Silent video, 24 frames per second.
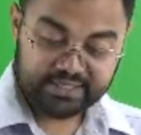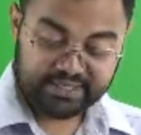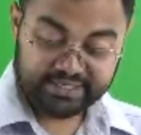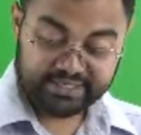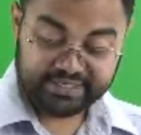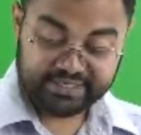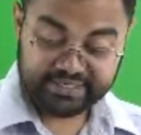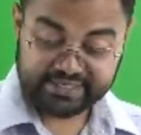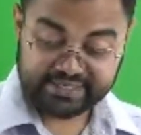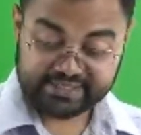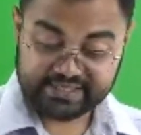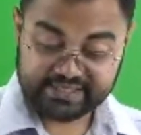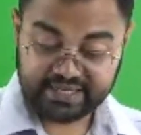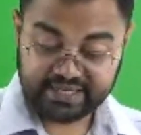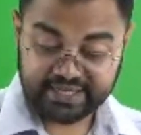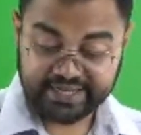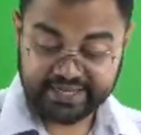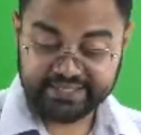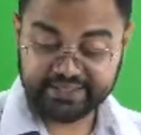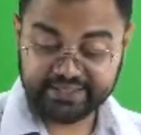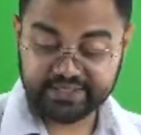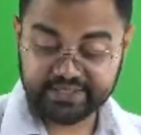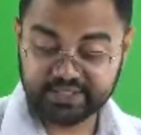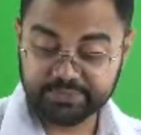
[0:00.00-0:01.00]
it has
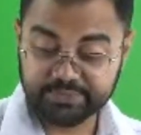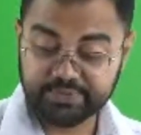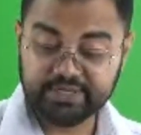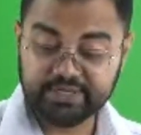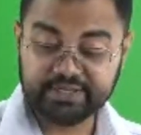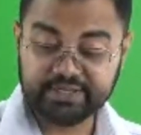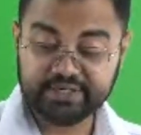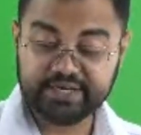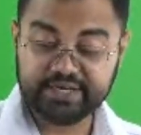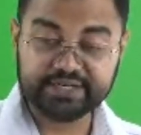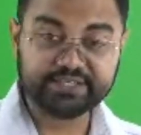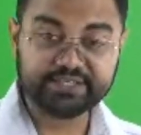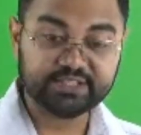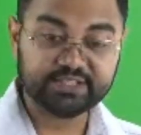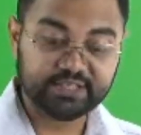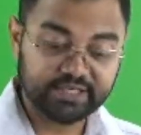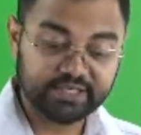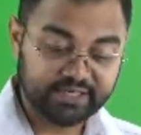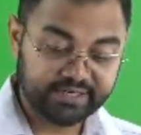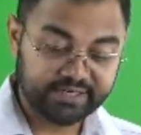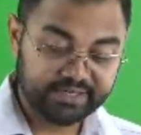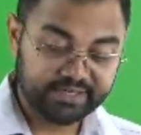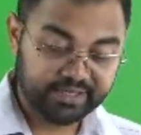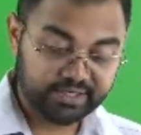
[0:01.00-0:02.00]
high thermal and
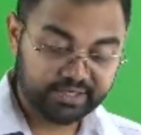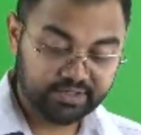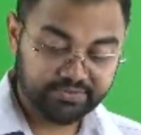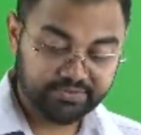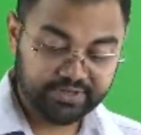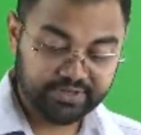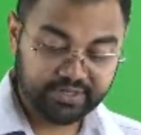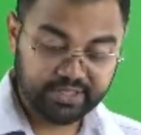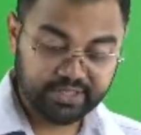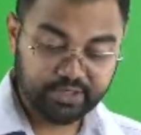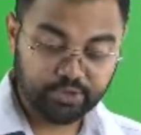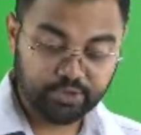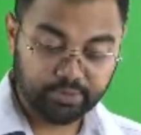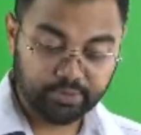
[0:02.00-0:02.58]
electrical conductivity,